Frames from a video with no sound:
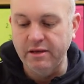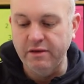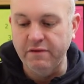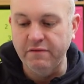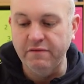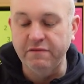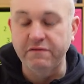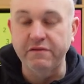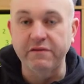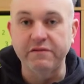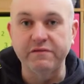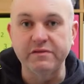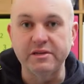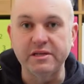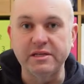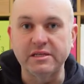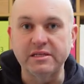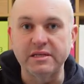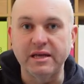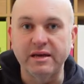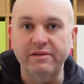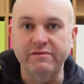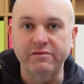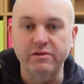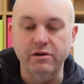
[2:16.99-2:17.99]

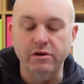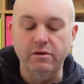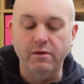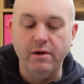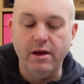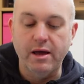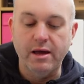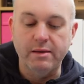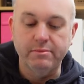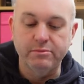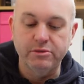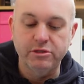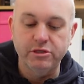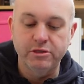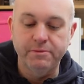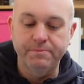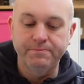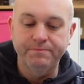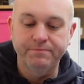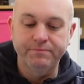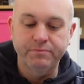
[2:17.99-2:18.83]
fifty-seven grams.